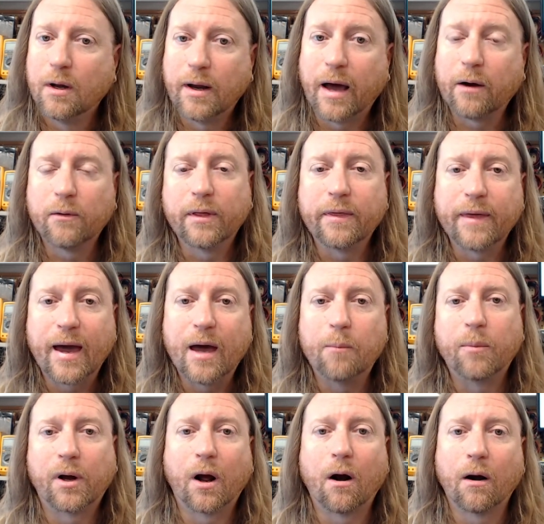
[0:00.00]
Not only
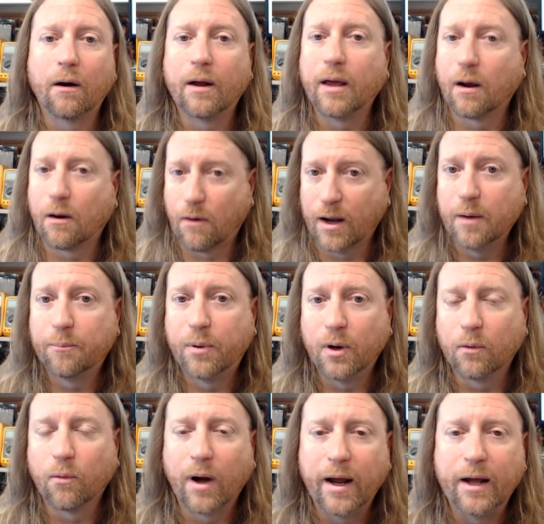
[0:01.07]
that, but our
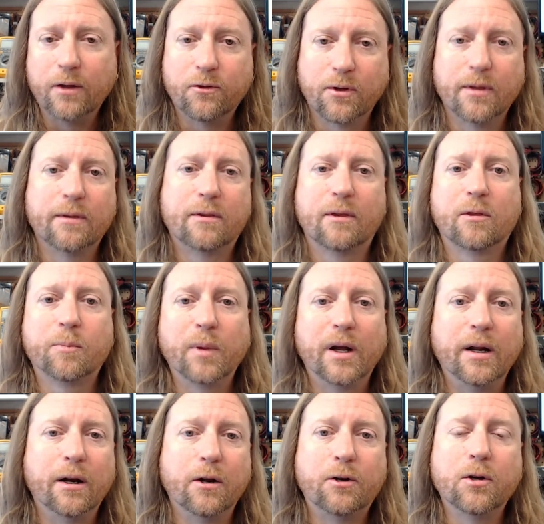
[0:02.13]
input range is split
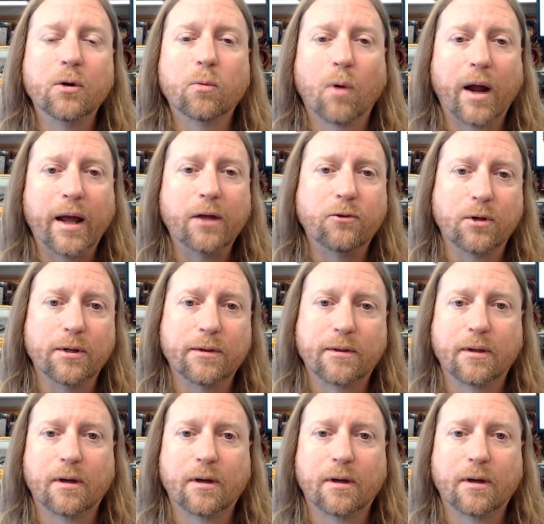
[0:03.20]
into 2 ranges,